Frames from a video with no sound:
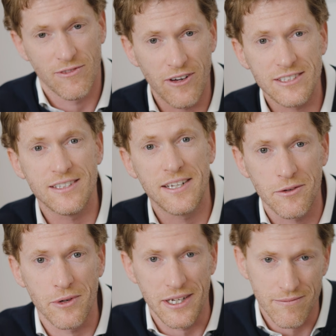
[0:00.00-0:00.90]

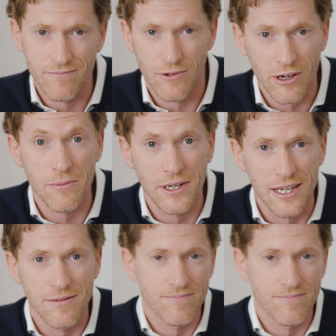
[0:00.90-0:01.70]
Fascinating read, recommended.